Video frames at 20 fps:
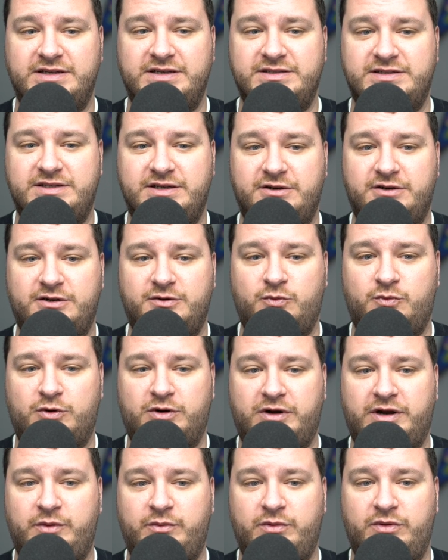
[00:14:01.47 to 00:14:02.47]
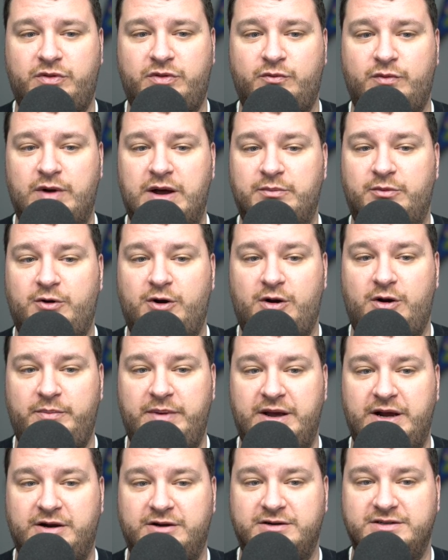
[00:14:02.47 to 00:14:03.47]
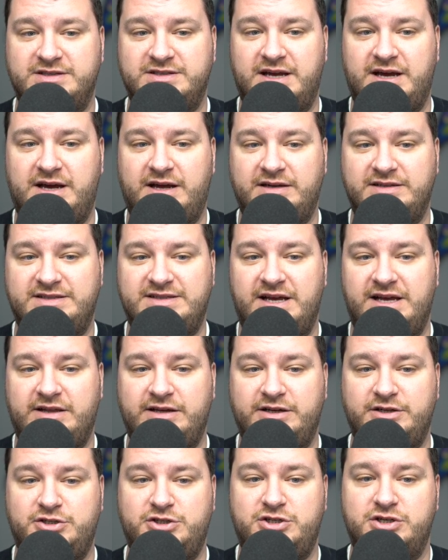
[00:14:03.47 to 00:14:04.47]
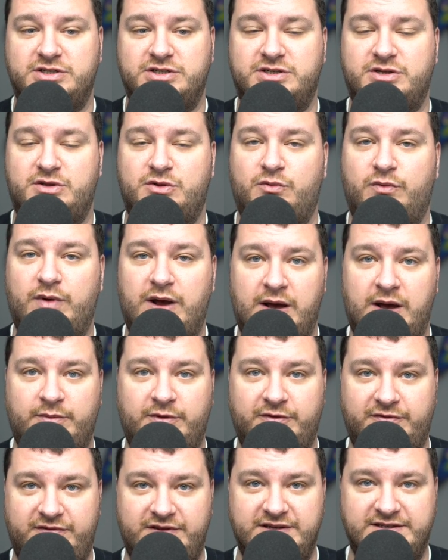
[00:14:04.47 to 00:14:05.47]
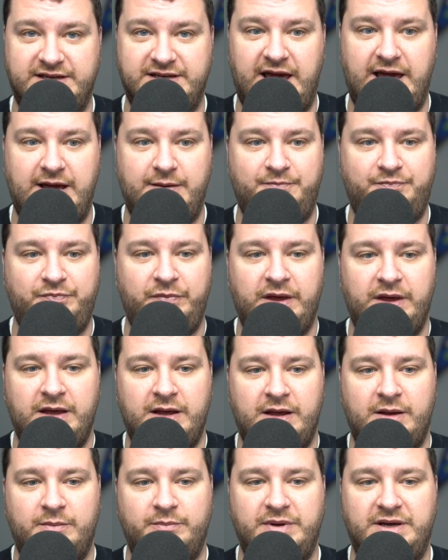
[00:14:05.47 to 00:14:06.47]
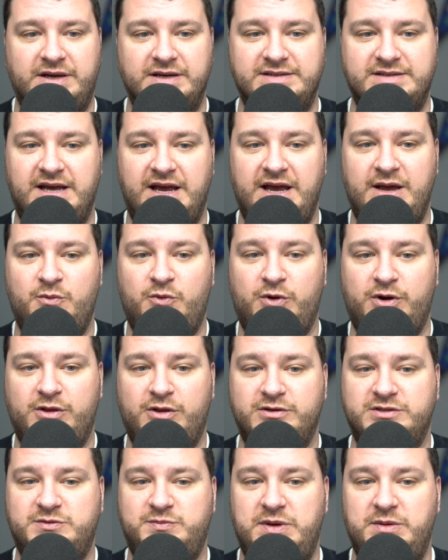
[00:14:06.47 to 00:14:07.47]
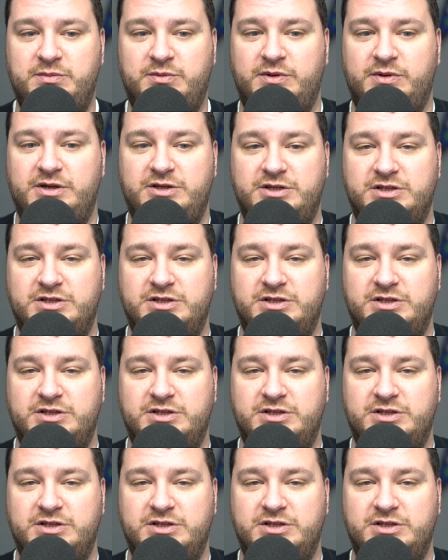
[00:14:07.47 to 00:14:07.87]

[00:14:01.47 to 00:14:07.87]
consider working with the ROM cart makers on selling just the ROM of this game, because I am one of those people that